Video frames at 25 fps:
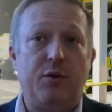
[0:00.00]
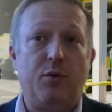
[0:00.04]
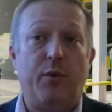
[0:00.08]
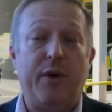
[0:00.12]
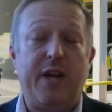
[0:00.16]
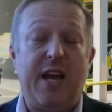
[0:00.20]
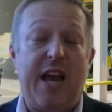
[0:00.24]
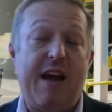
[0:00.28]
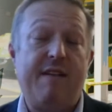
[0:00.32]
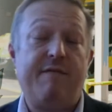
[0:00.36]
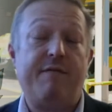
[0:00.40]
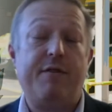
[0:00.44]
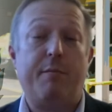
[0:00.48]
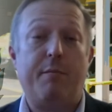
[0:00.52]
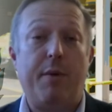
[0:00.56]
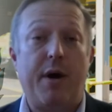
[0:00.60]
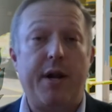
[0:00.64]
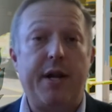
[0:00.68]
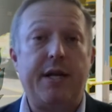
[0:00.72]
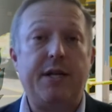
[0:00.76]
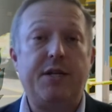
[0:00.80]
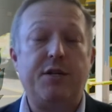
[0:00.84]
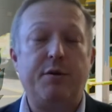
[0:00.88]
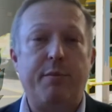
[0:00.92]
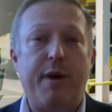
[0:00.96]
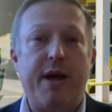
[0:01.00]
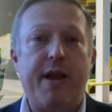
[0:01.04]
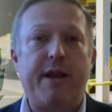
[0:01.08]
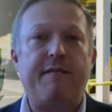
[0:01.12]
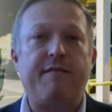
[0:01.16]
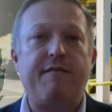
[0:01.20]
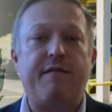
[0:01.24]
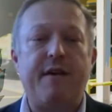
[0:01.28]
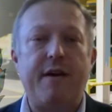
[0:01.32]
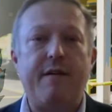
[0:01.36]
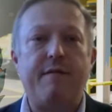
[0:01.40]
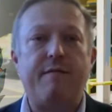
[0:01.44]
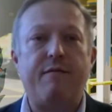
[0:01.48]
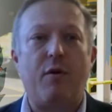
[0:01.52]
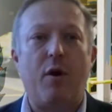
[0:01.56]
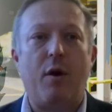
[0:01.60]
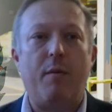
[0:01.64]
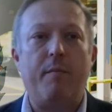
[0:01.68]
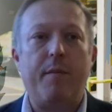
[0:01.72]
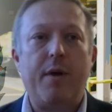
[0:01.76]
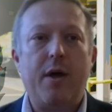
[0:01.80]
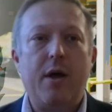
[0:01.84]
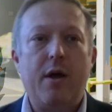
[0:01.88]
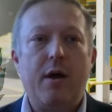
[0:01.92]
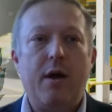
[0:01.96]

or we have the money to benefit from